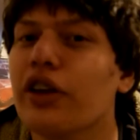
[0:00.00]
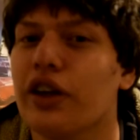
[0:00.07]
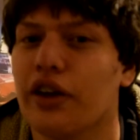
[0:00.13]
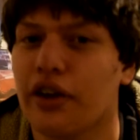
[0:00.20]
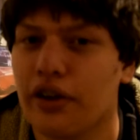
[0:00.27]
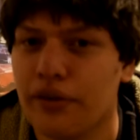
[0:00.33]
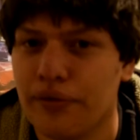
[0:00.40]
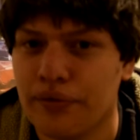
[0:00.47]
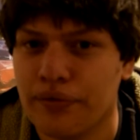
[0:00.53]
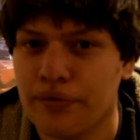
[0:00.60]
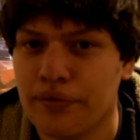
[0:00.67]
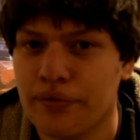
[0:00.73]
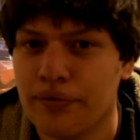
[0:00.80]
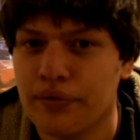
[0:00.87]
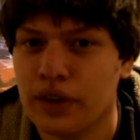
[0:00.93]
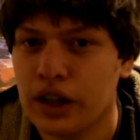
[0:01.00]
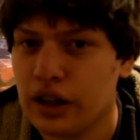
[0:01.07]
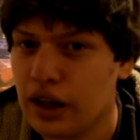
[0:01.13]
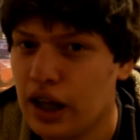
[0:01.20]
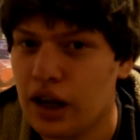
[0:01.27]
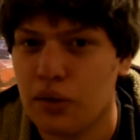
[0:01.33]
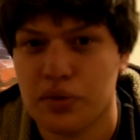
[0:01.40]
year,
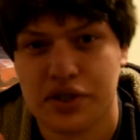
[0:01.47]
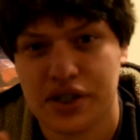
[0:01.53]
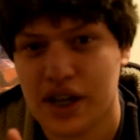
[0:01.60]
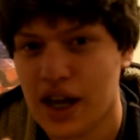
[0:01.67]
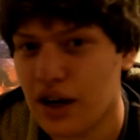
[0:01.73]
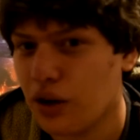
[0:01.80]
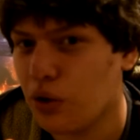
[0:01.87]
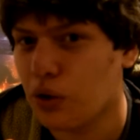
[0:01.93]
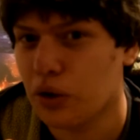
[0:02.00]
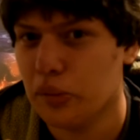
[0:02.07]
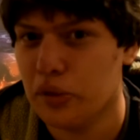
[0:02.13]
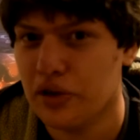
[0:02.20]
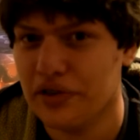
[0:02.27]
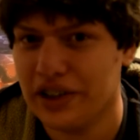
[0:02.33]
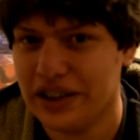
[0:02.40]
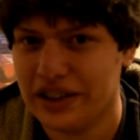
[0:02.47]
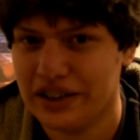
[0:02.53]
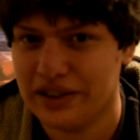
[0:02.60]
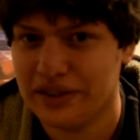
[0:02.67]
and it was not a horror movie.